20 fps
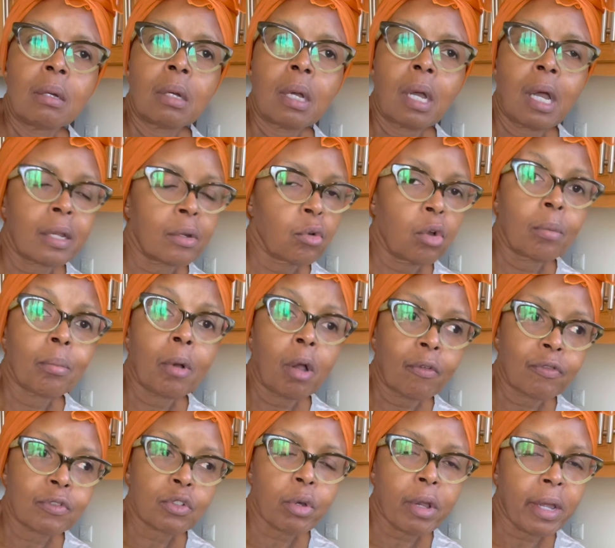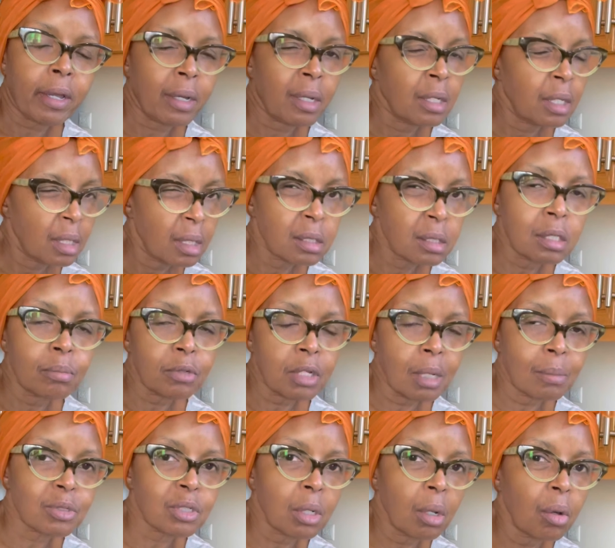I know I'm off track,
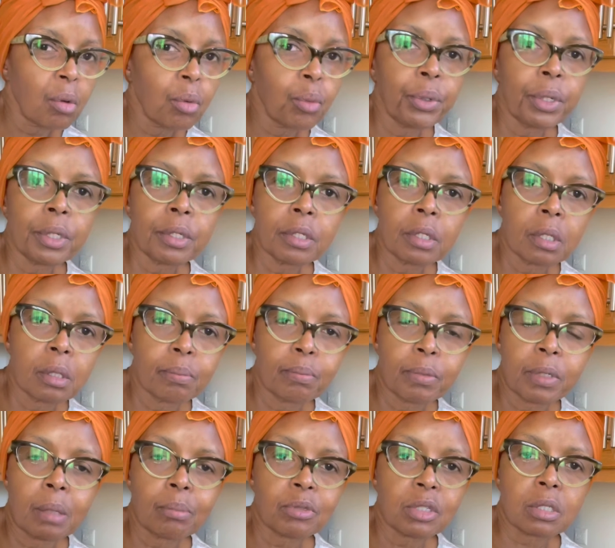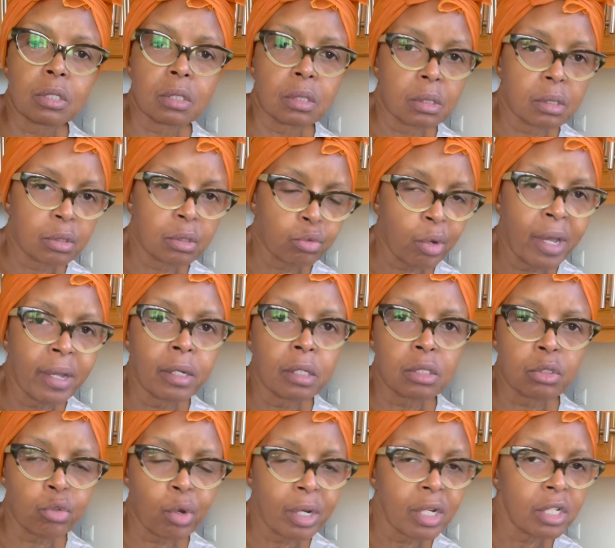sometimes long-winded, but I'm just trying
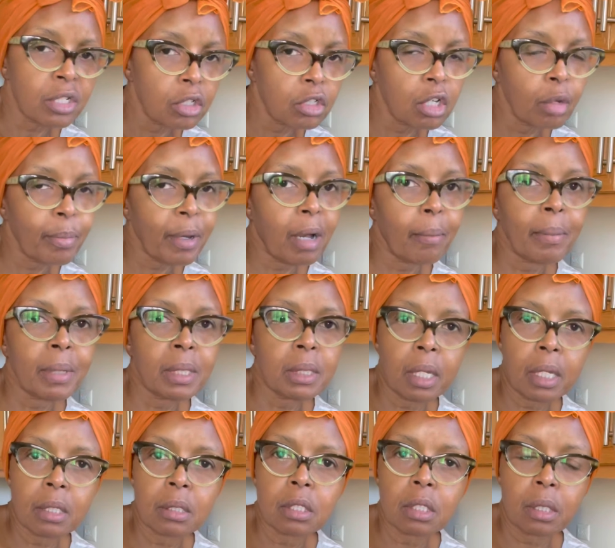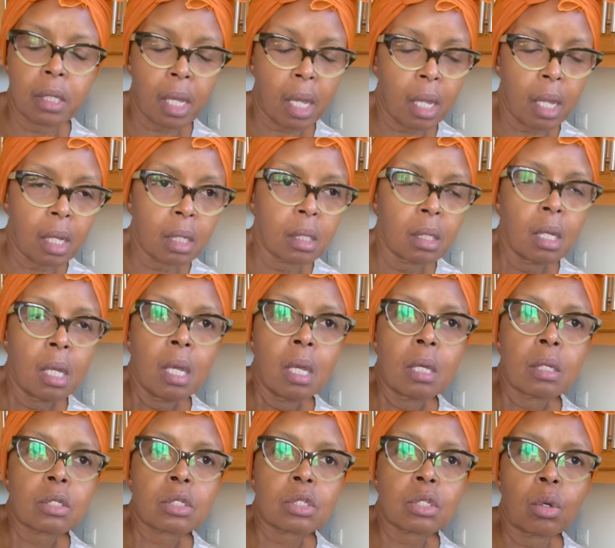to tell you about my day today.
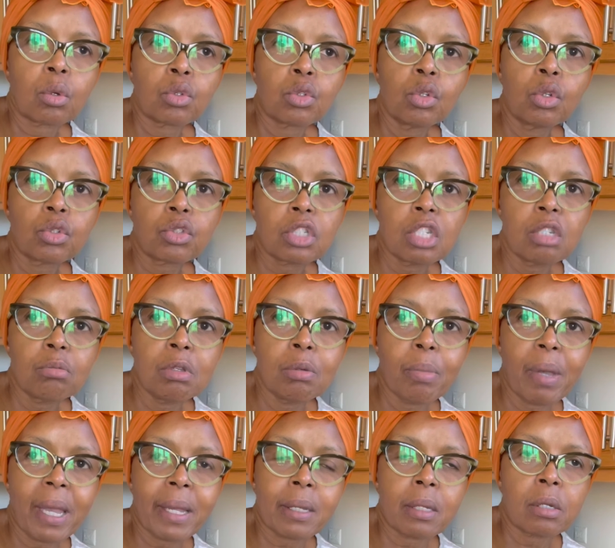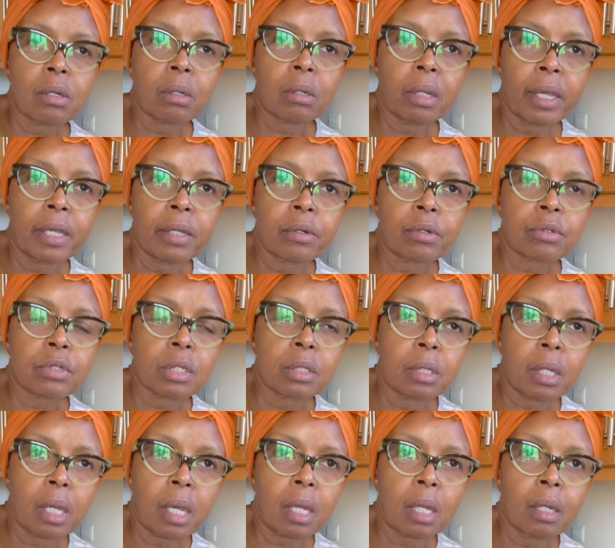So you'll see me back here later
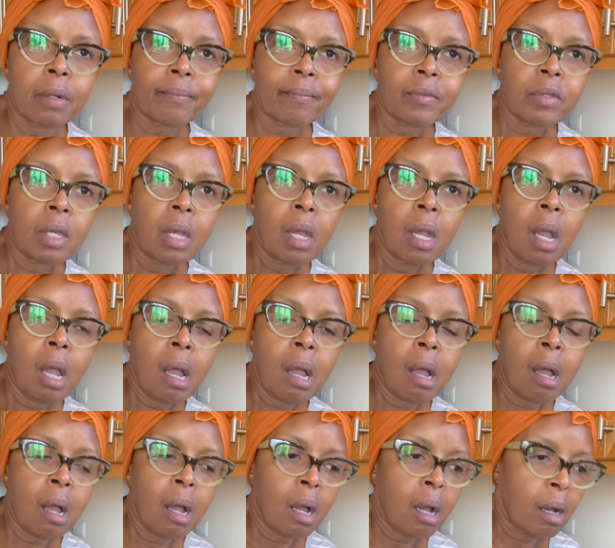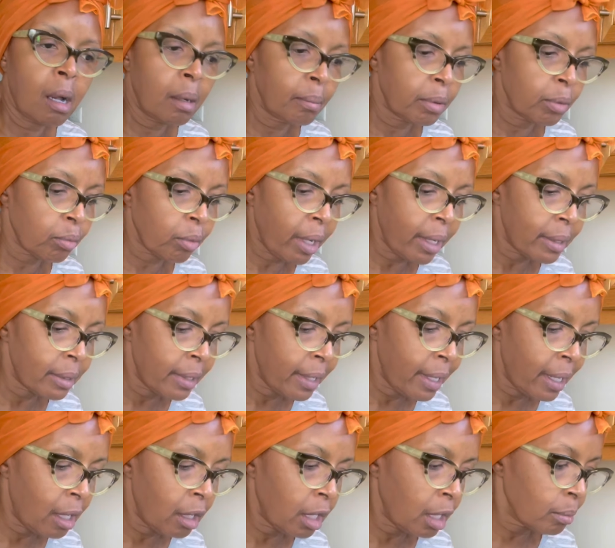today. But right
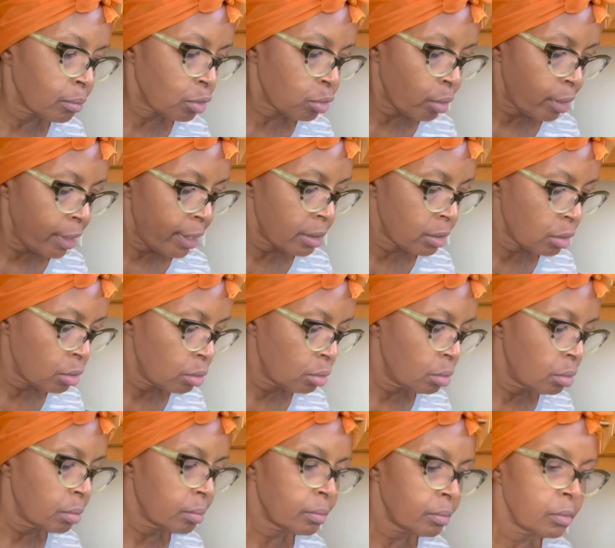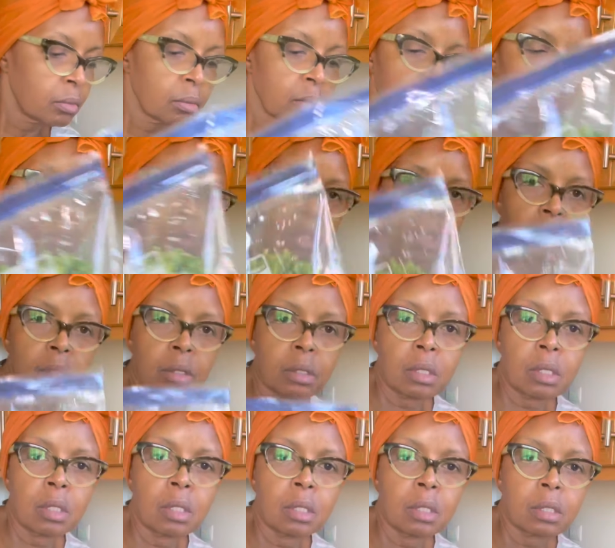now I'm trying to get
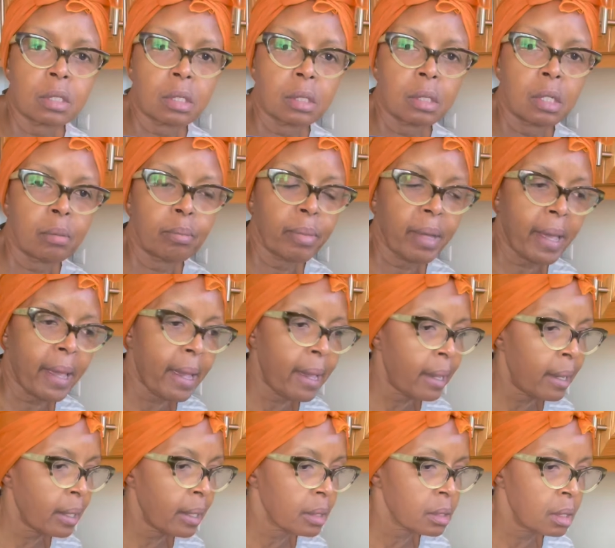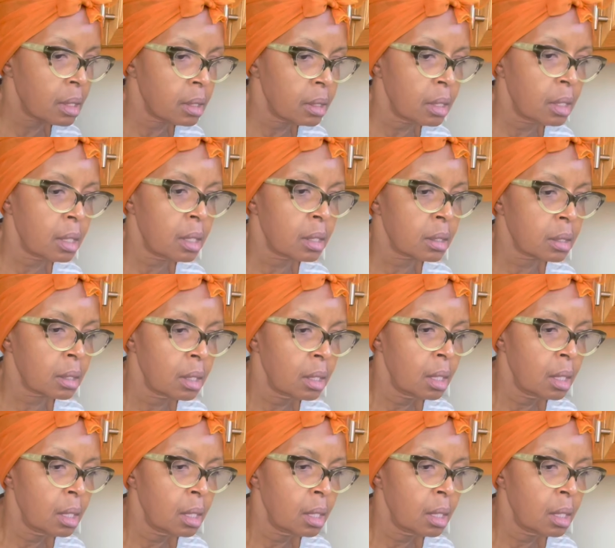these in bags and then